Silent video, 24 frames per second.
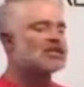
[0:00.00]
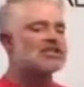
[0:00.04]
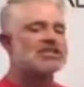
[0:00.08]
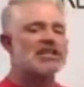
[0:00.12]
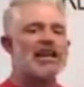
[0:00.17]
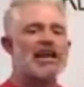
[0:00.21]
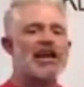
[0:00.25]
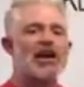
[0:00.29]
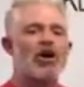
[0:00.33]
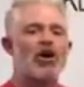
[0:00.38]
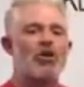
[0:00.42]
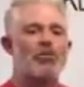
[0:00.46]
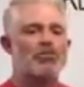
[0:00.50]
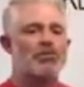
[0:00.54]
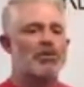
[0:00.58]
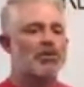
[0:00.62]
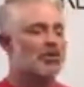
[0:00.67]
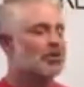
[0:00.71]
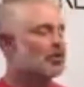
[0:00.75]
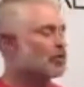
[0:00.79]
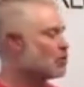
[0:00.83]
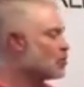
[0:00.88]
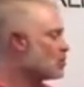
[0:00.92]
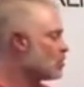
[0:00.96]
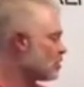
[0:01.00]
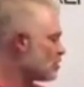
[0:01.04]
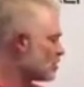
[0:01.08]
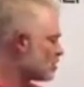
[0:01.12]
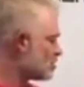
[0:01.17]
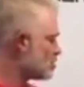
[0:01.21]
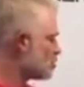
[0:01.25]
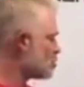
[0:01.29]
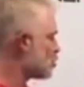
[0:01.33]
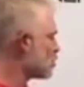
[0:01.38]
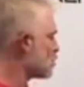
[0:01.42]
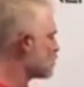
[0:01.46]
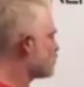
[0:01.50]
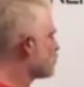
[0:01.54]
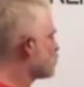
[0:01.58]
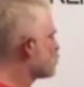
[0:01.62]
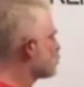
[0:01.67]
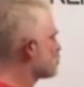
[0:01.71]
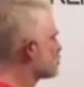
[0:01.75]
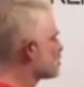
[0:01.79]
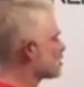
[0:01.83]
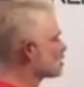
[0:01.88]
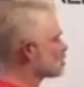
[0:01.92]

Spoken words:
to help you do a few